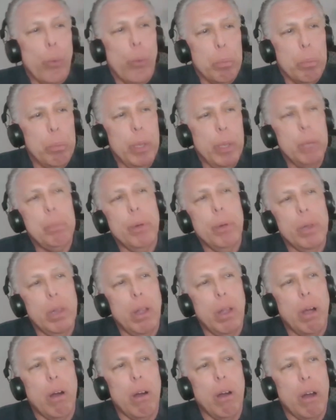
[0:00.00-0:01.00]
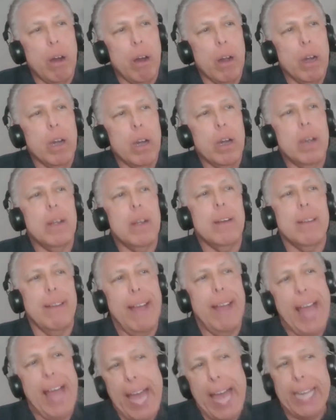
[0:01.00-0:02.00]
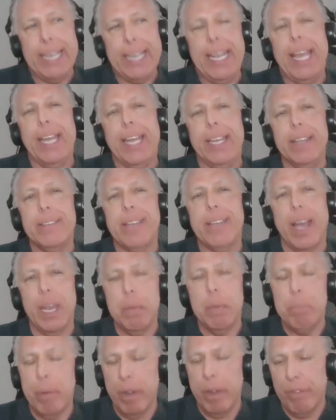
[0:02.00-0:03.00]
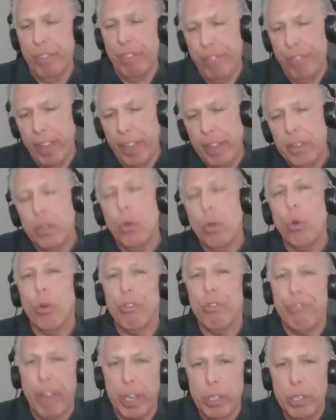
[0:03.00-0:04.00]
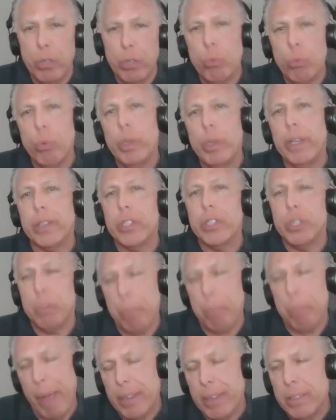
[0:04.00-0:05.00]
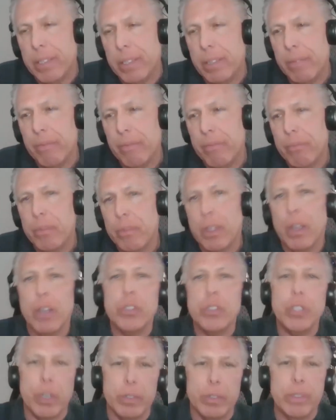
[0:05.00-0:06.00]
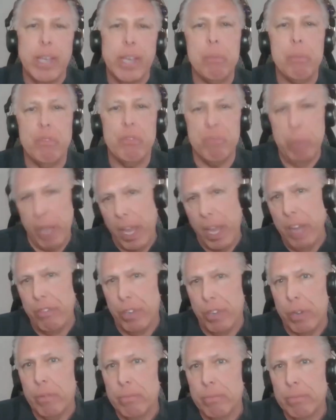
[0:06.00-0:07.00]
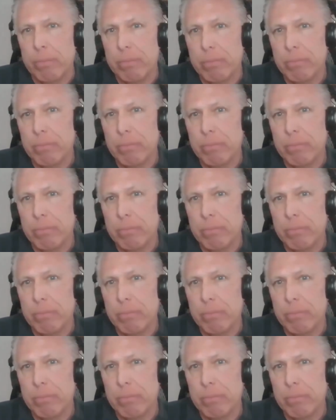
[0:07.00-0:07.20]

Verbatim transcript: When people are at any type of event or venue, we expect a certain type of behavior.